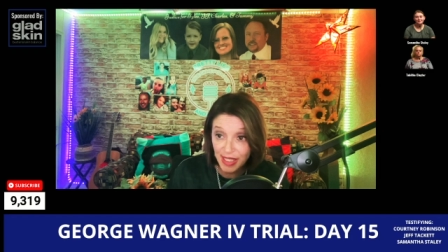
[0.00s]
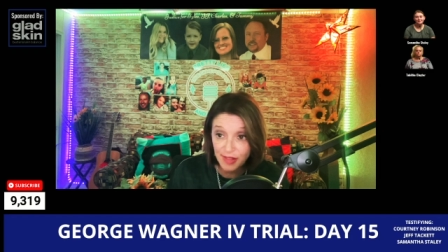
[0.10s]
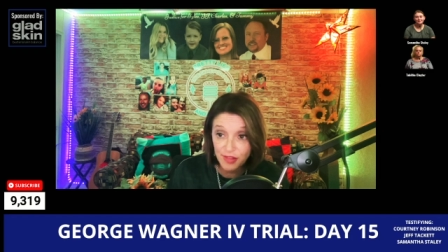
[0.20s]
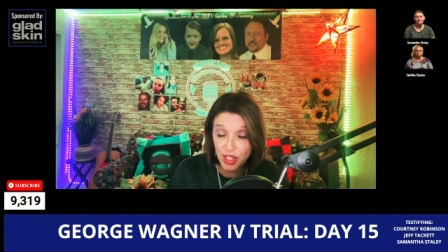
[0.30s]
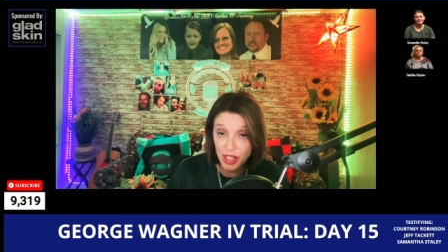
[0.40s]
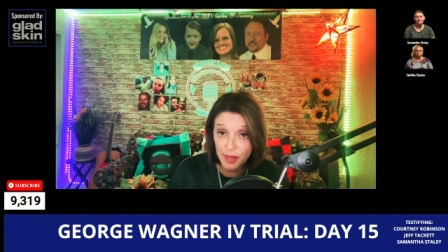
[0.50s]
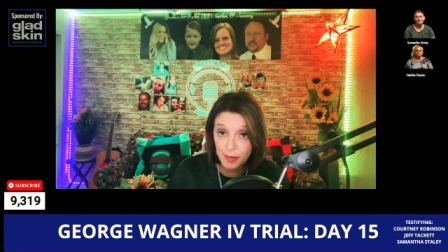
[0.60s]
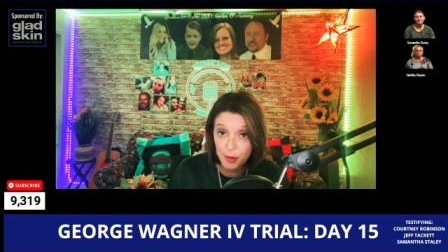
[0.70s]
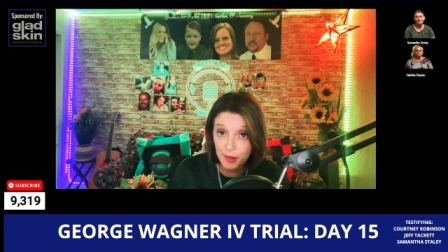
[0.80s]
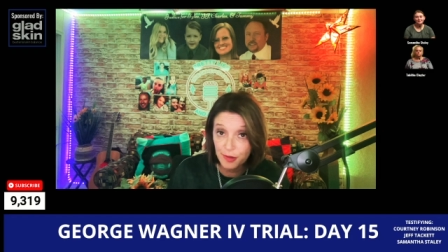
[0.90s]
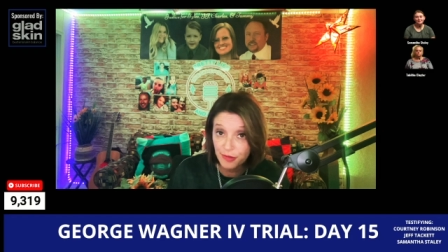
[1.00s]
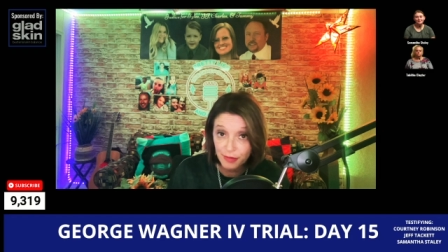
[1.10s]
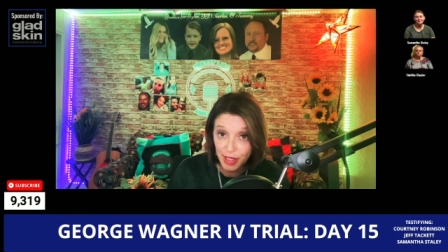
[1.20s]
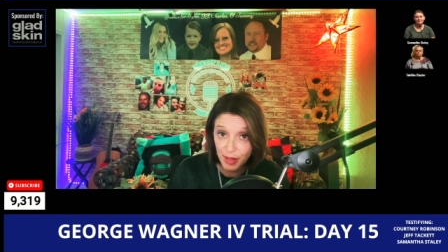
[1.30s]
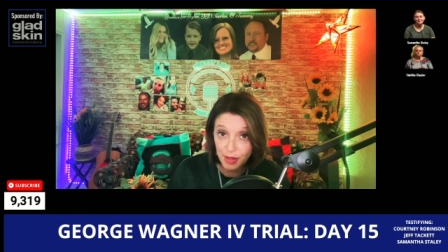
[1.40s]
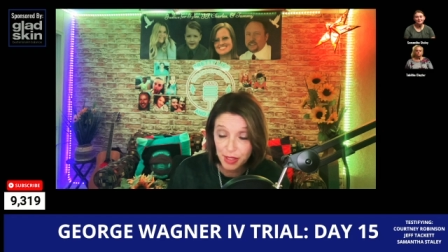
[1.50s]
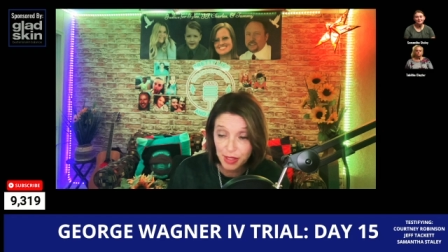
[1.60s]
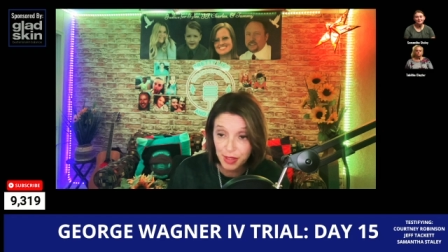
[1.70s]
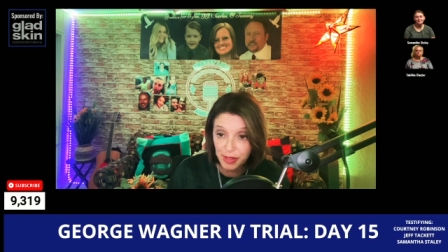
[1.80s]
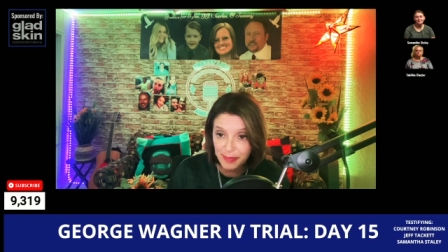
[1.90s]
and if she didn't approve, he wouldn't
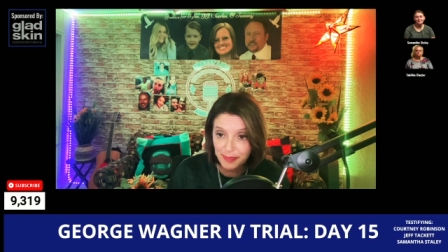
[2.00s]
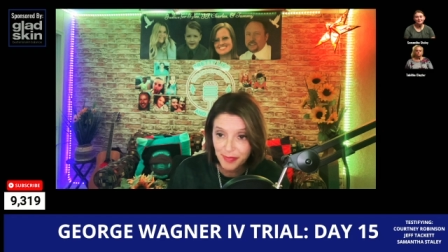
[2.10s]
do it.